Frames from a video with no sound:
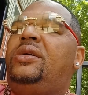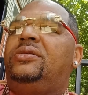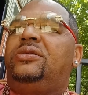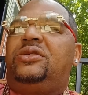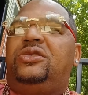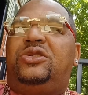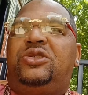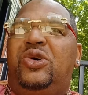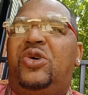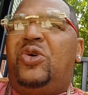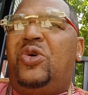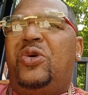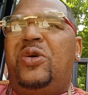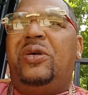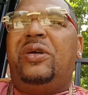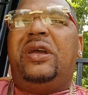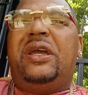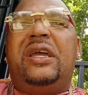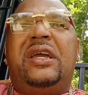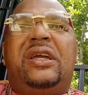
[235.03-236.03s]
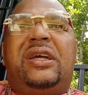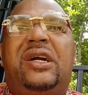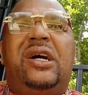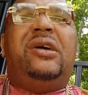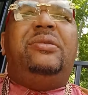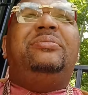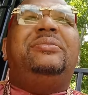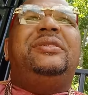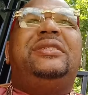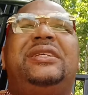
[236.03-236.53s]
So he
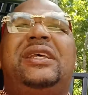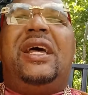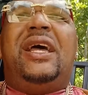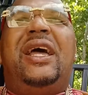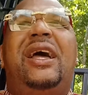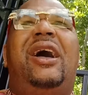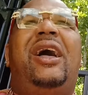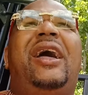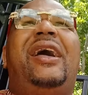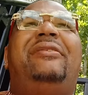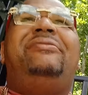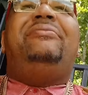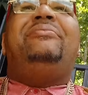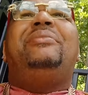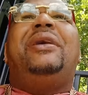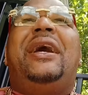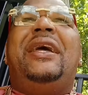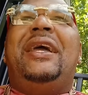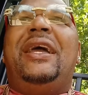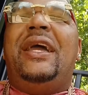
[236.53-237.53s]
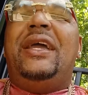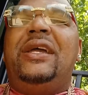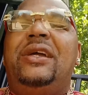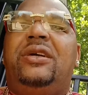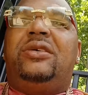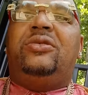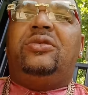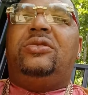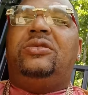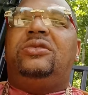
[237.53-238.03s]
comes at my
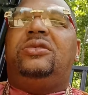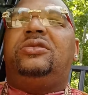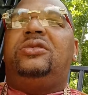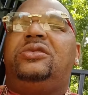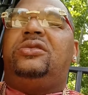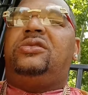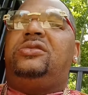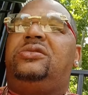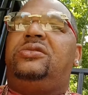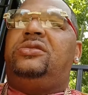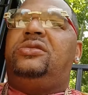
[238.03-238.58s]
ankles,